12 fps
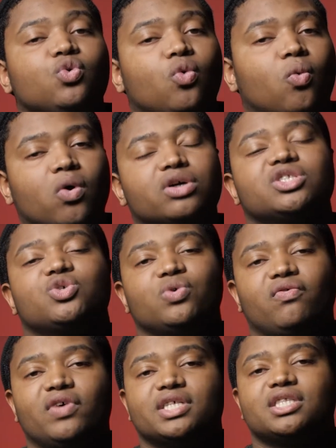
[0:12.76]
want to
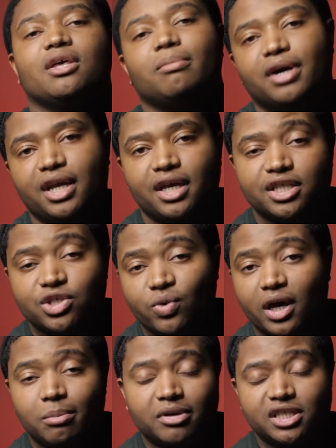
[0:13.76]
invest their money into
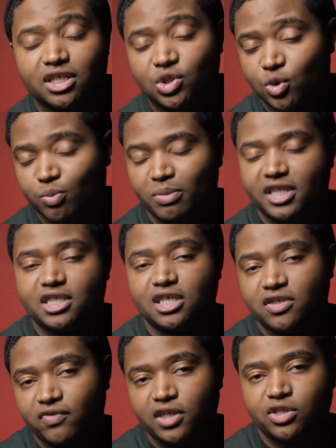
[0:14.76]
a potential
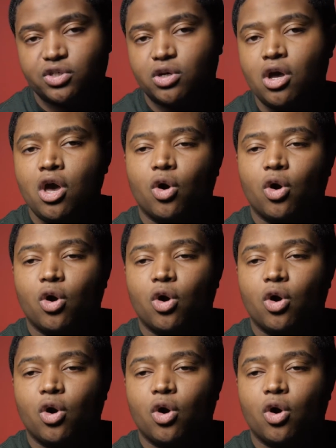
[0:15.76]
business venture,